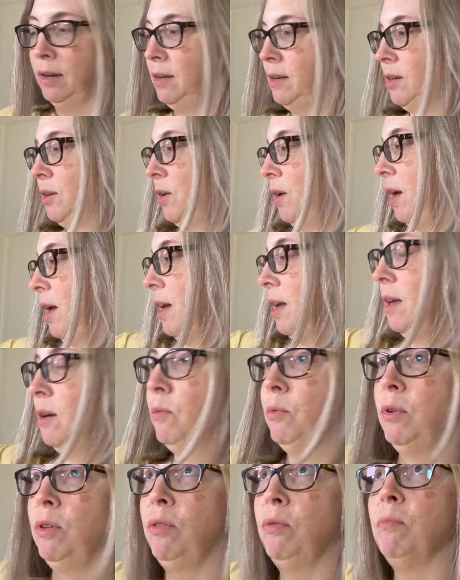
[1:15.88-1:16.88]
To hang it
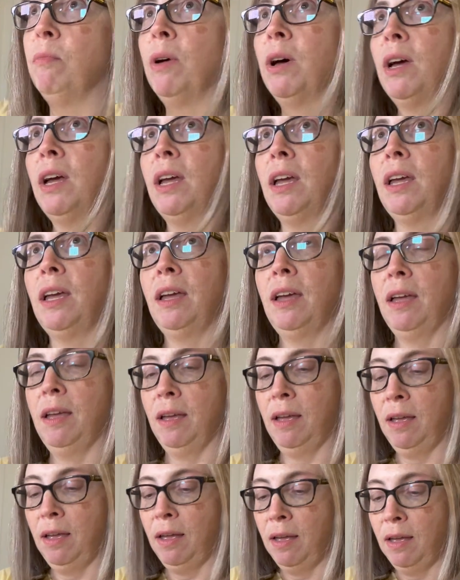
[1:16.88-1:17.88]
with my
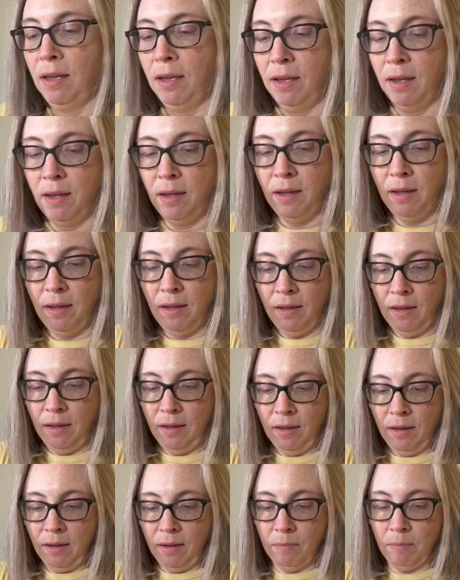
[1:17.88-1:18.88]

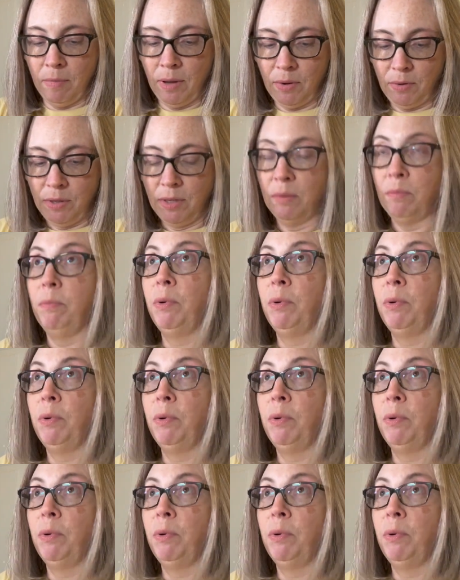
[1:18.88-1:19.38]
mounted